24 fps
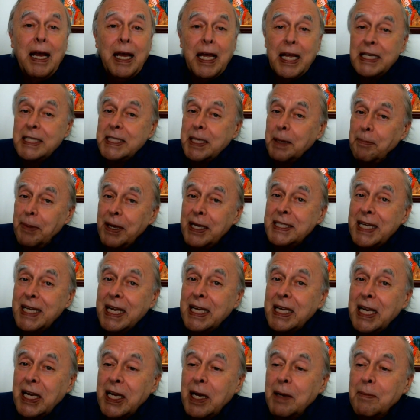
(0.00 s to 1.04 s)
It's the best I
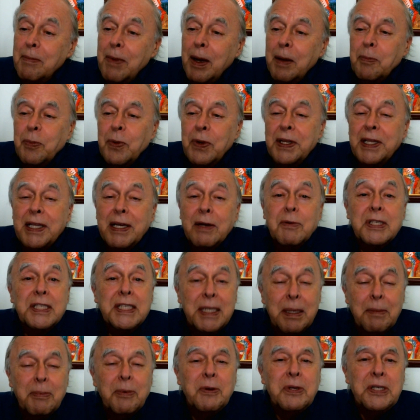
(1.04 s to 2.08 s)
could come up with that was
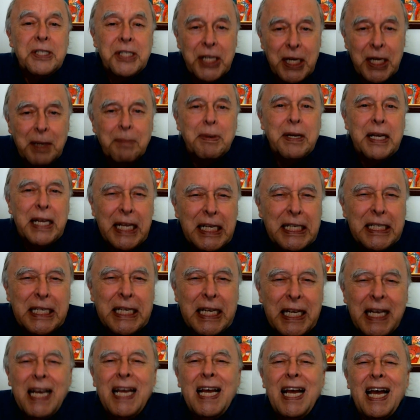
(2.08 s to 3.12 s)
simple and cheap and
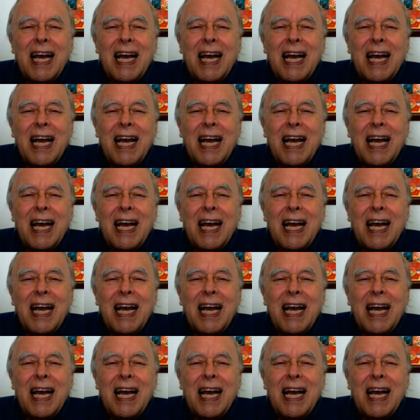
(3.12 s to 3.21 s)
easy,